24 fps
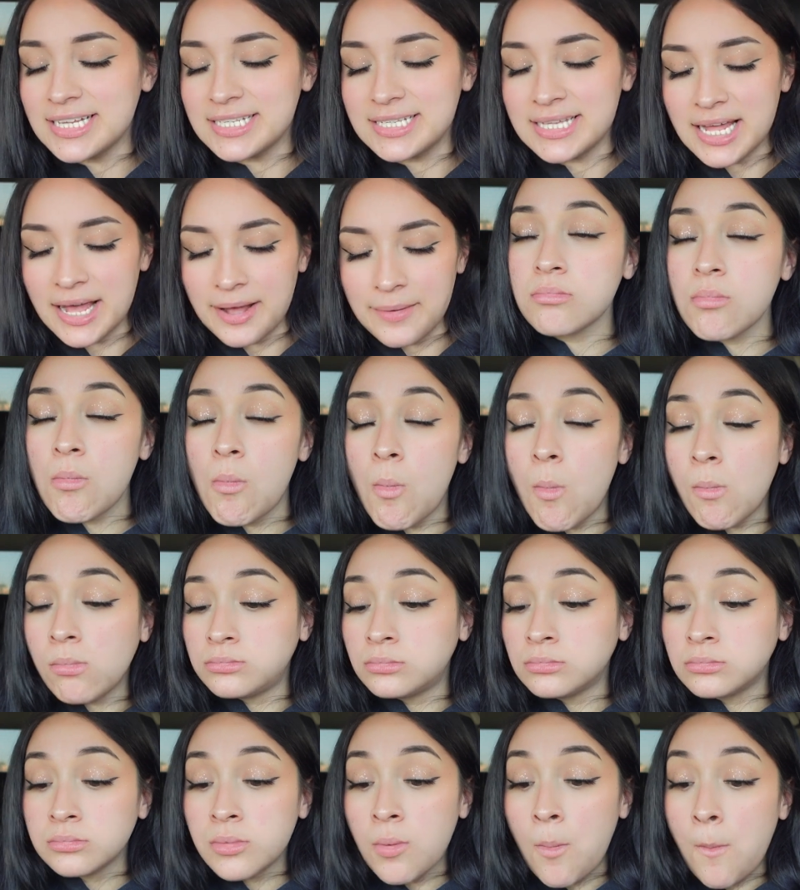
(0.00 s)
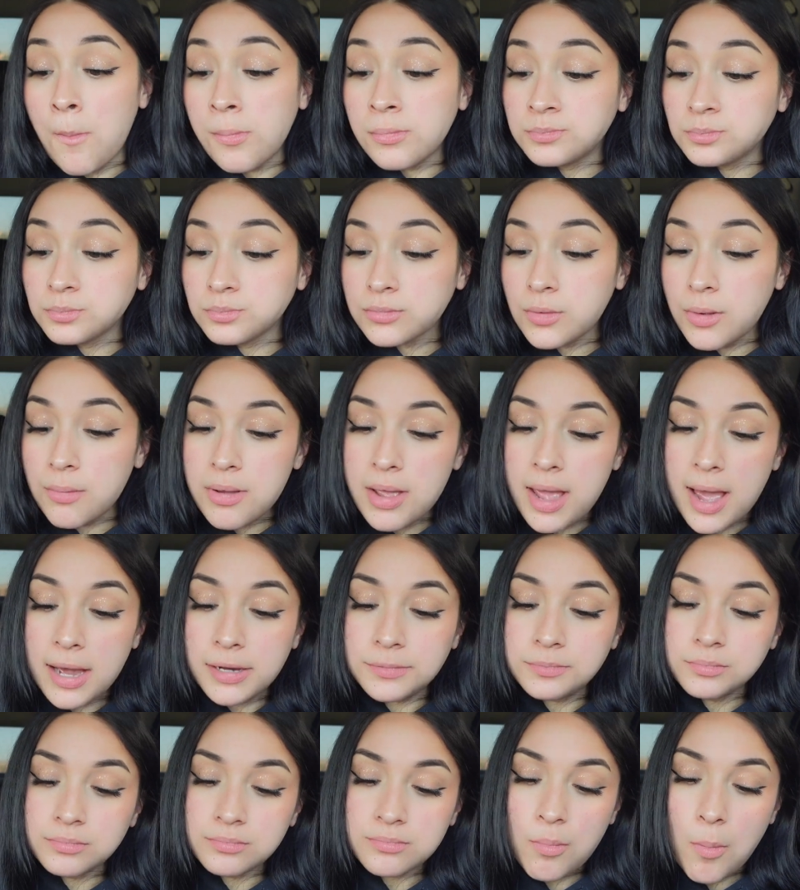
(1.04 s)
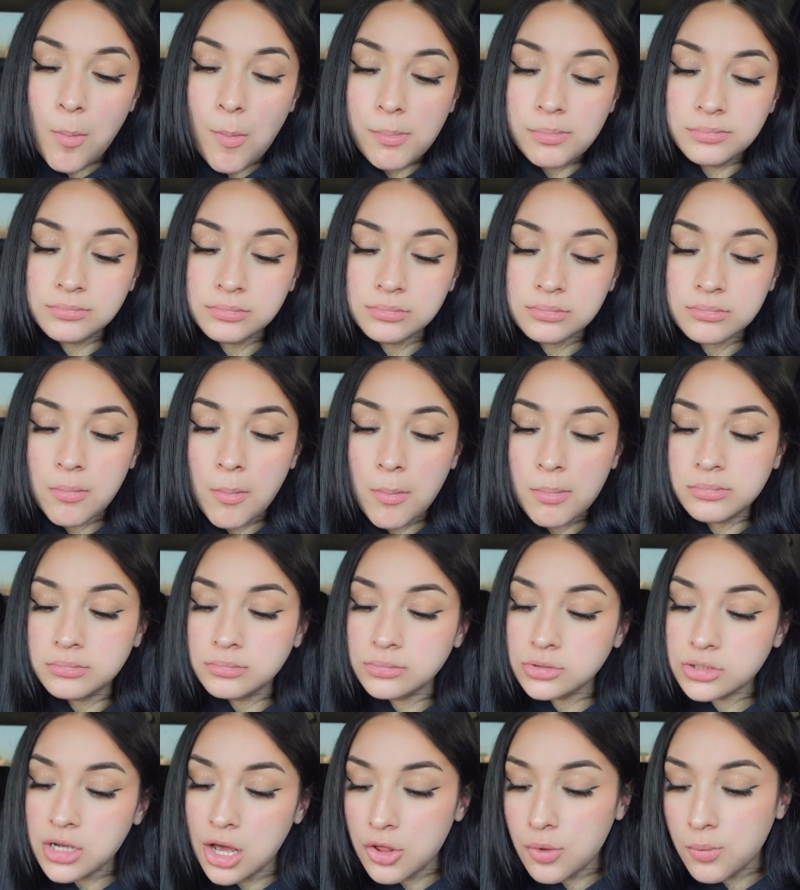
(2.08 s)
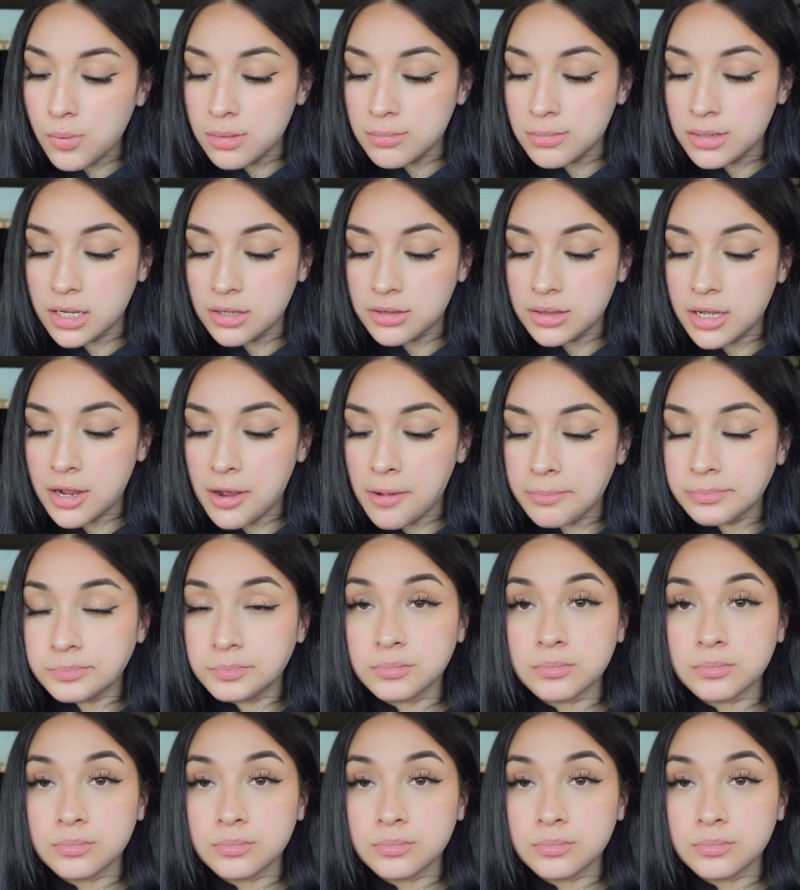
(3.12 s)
not. But yeah, to all the women out there